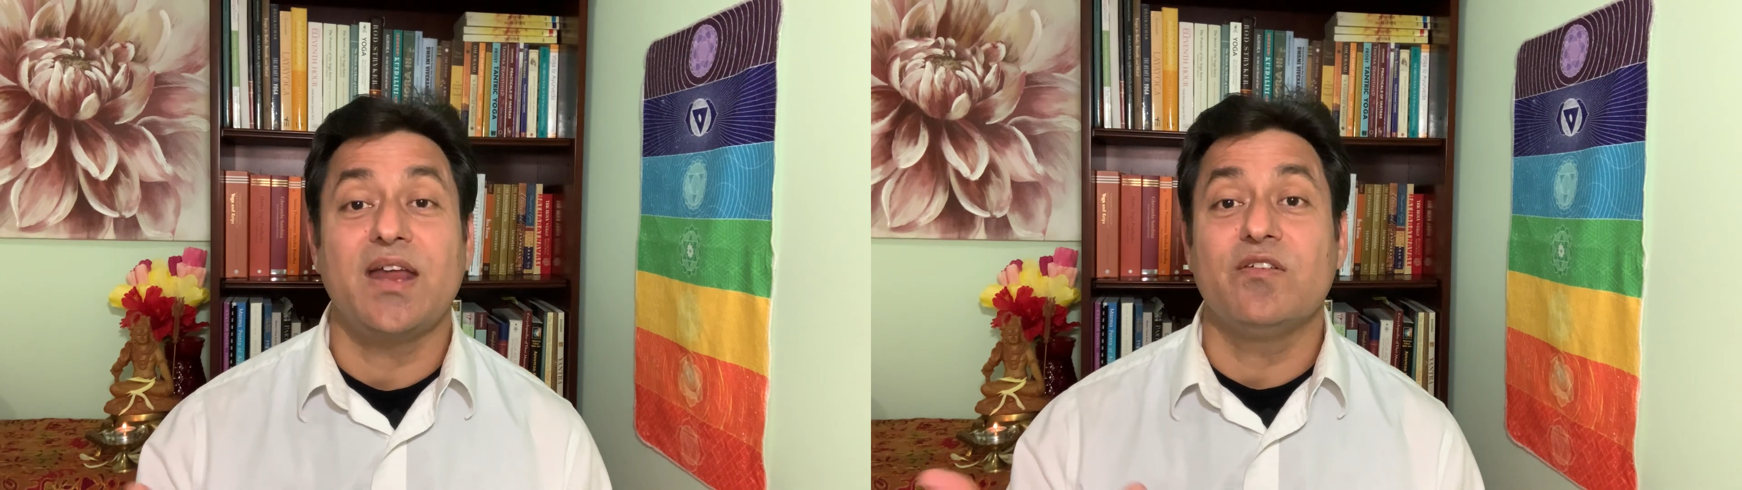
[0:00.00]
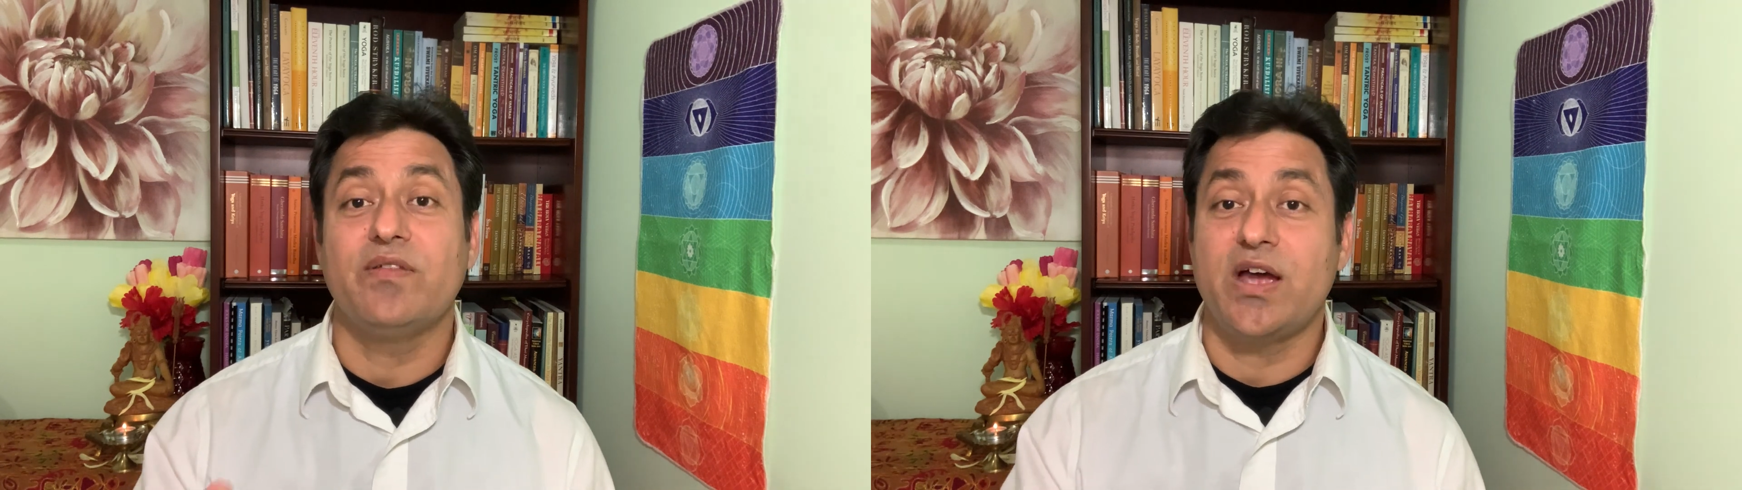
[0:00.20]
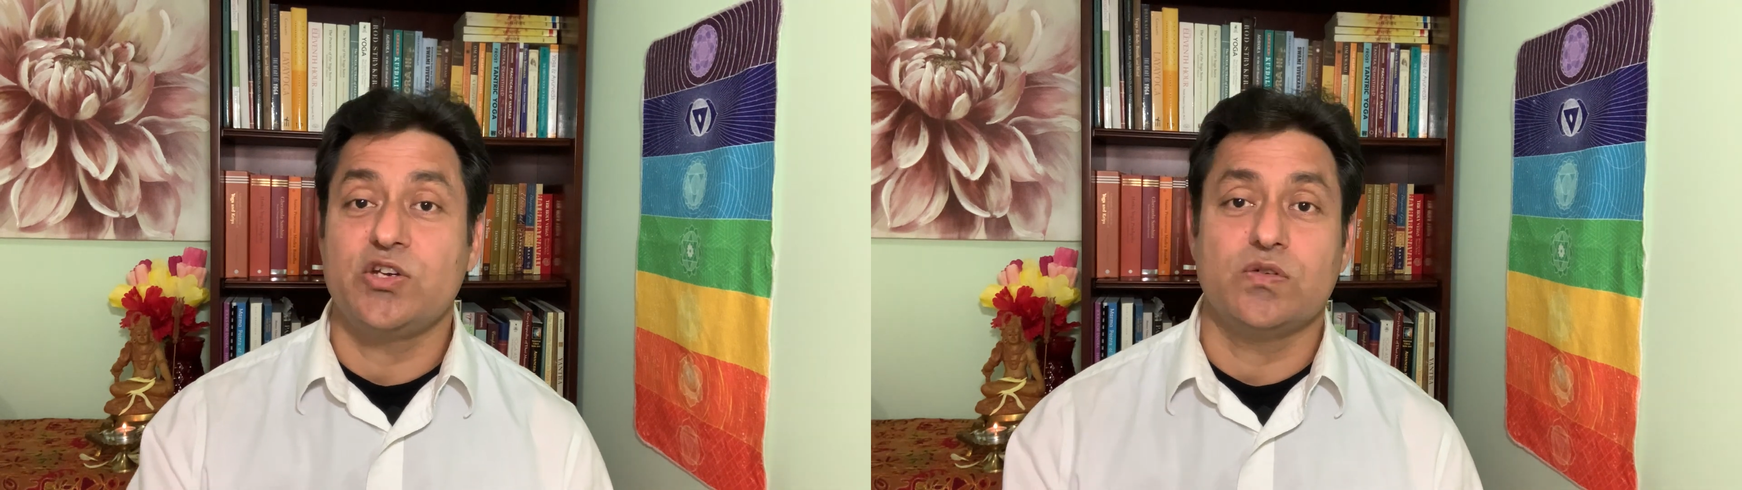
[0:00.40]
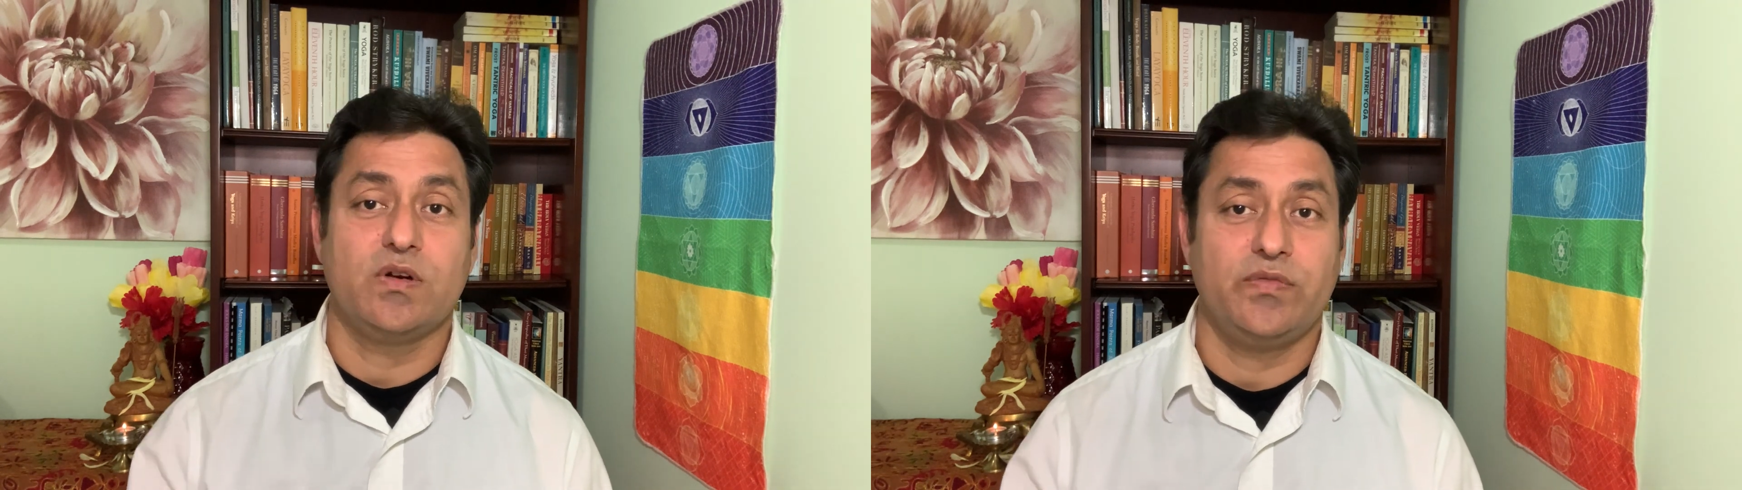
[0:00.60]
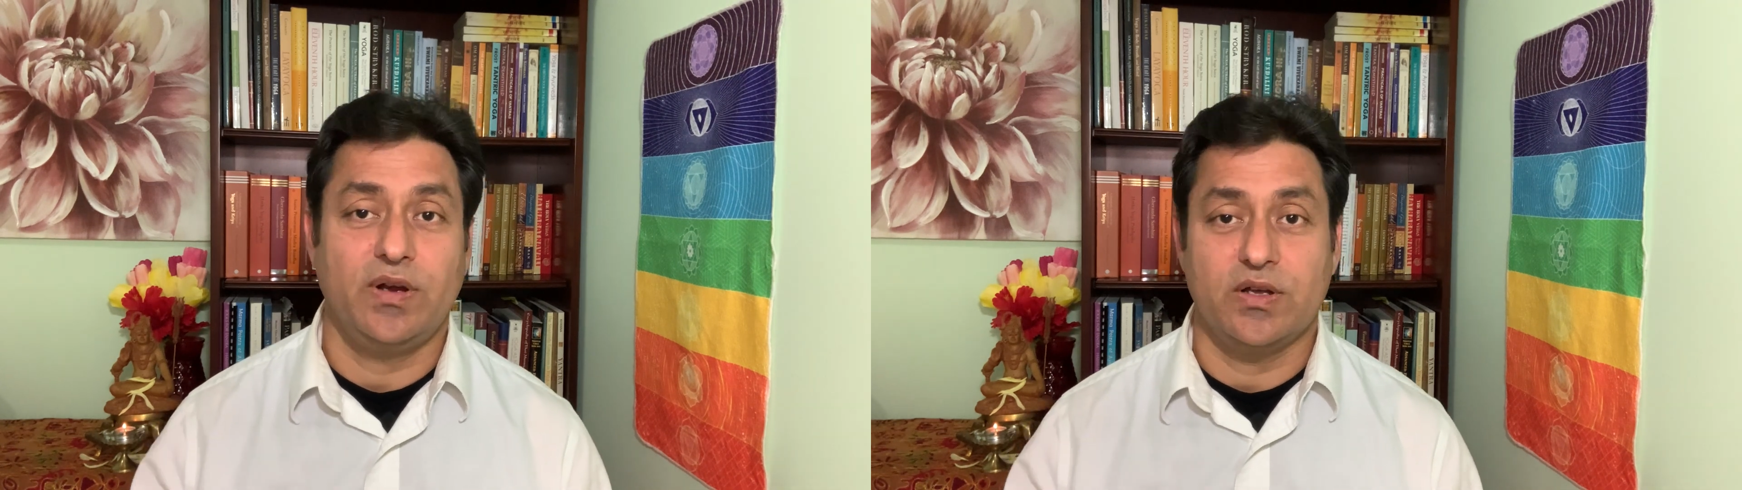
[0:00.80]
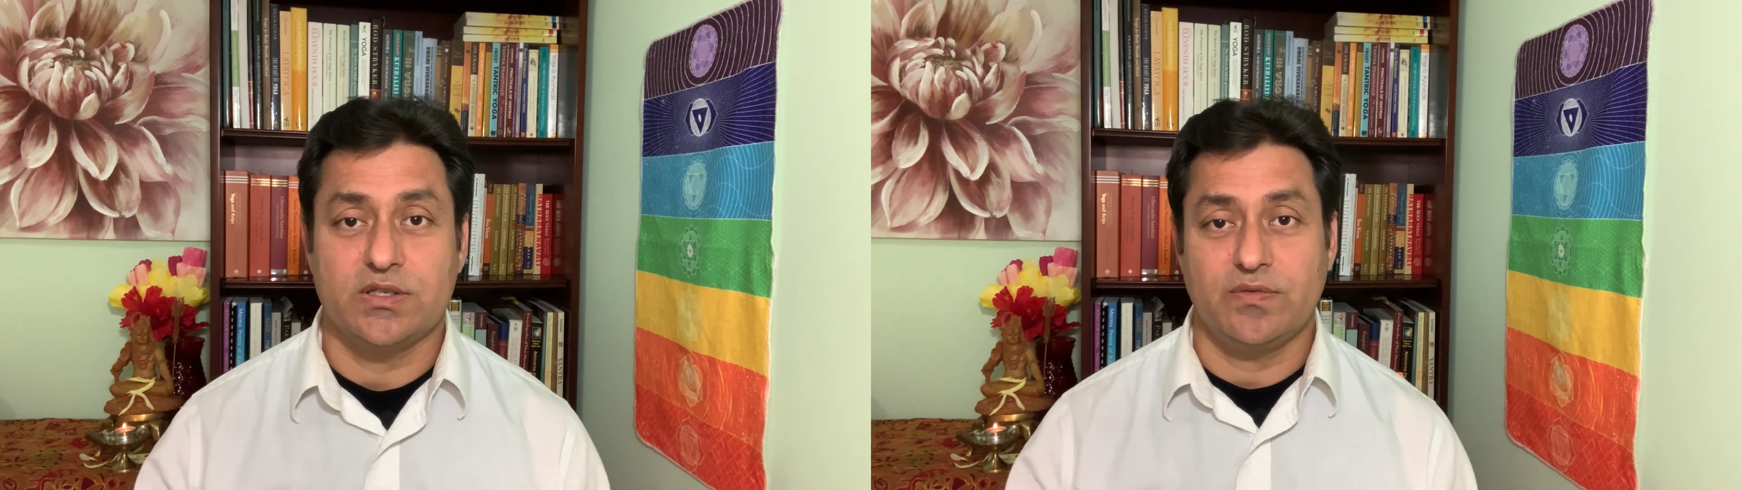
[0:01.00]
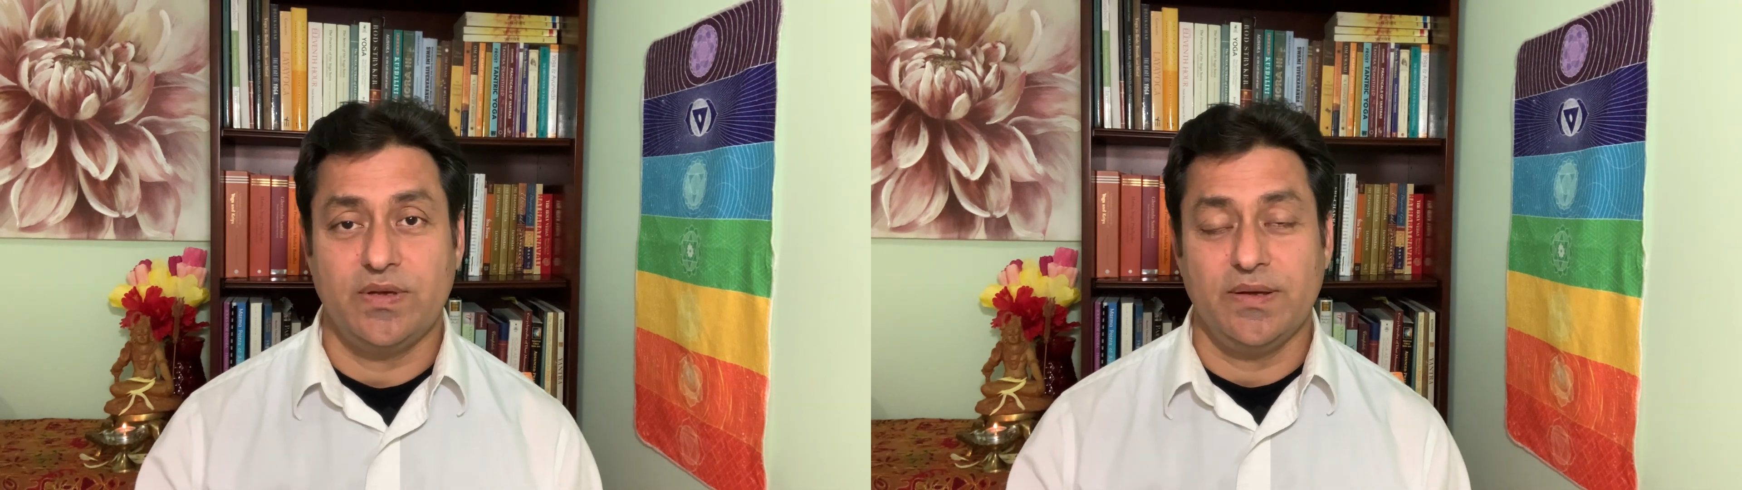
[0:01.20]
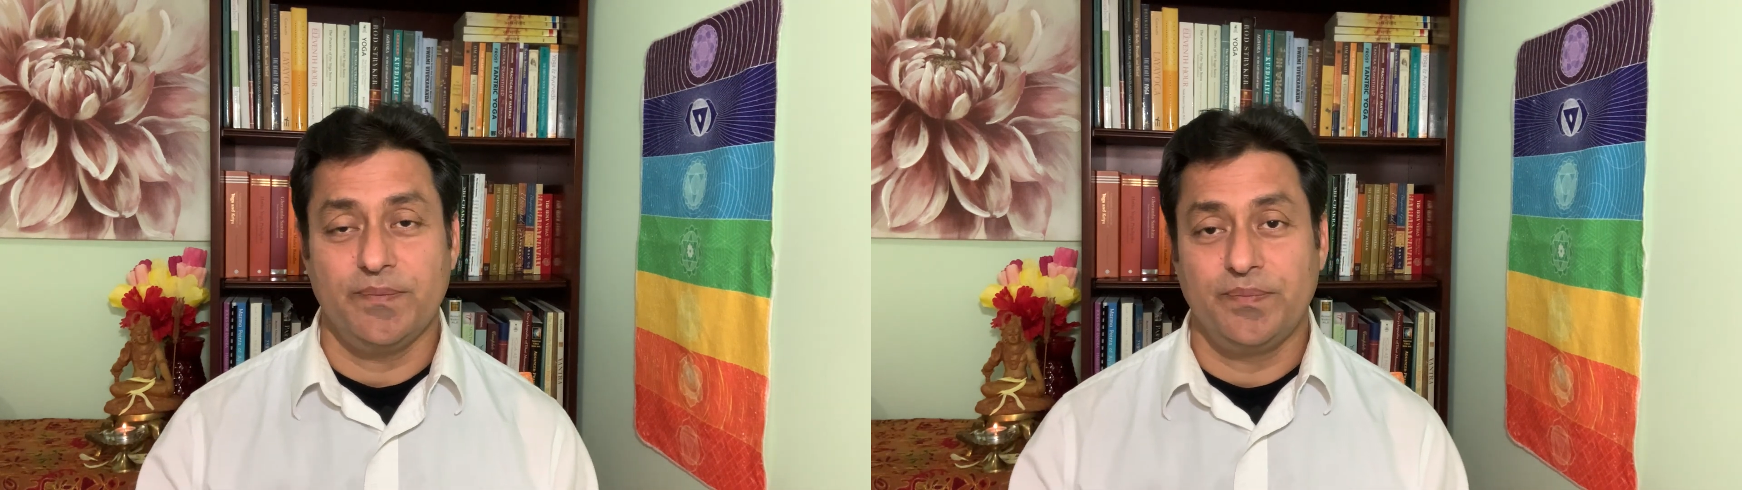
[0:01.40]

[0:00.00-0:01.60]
and Vaishnava philosophy.